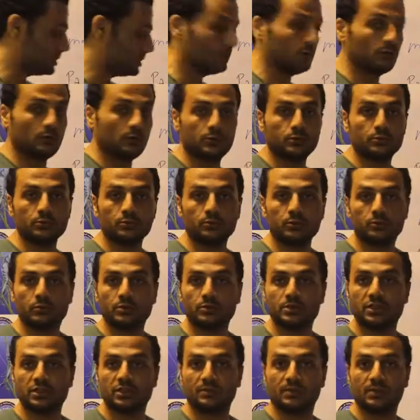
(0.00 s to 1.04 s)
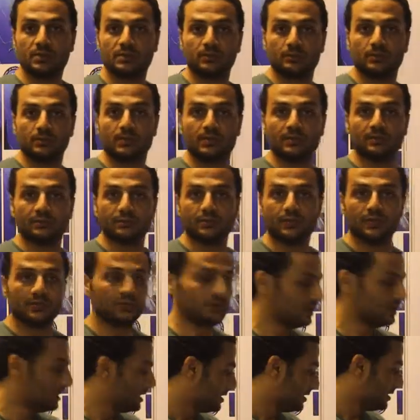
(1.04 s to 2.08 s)
is equal to rho J multiplied by
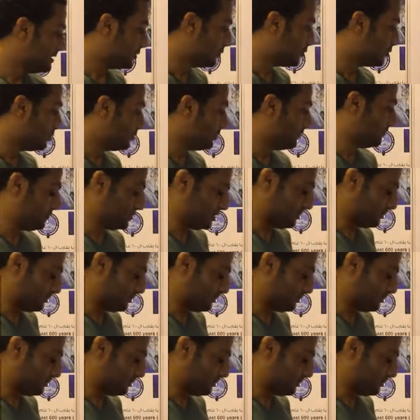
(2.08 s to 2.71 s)
rho of